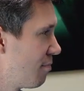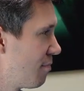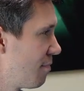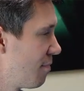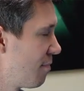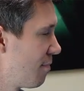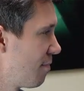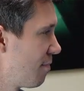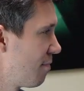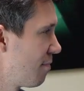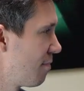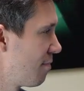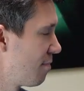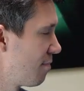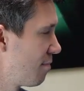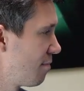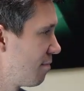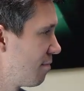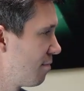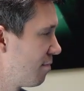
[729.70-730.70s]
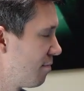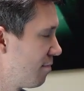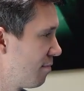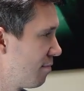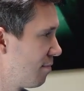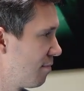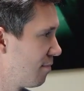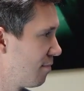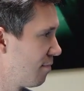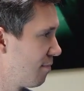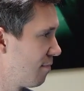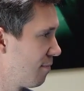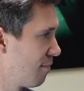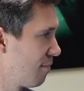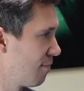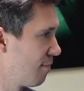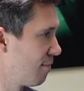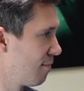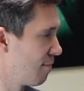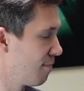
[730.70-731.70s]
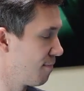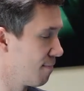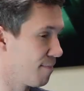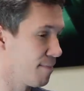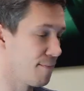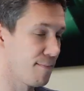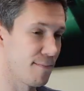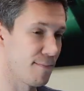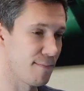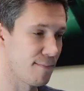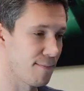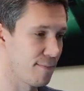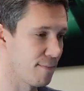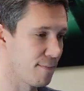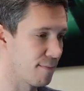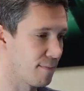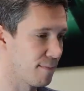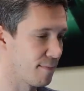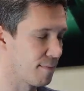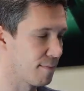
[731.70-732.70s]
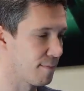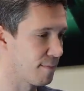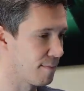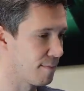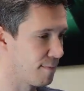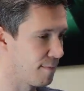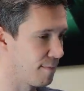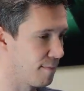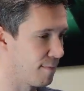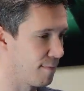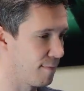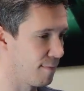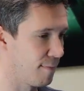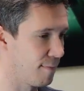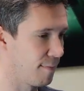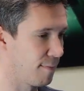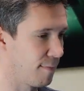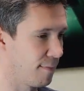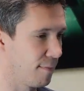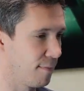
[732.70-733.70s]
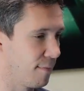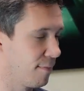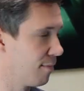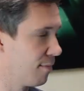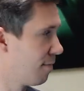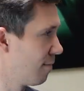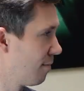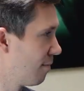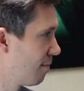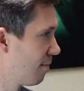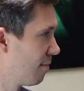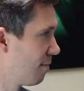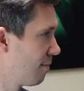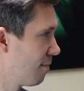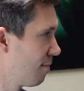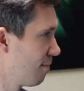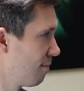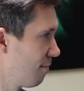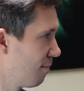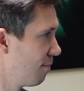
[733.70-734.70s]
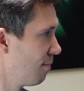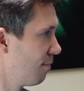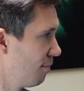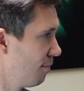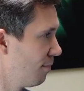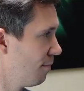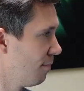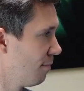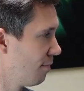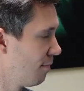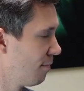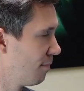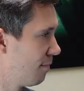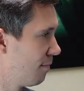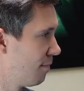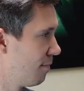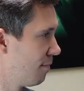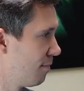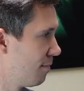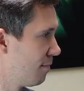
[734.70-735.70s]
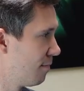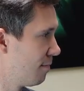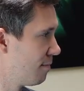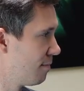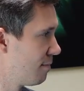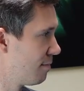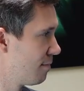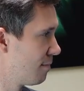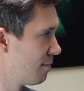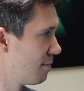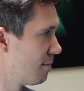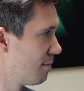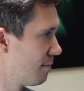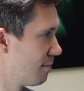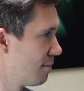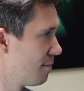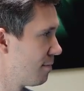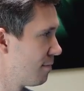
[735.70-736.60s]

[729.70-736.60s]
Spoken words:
[no speech]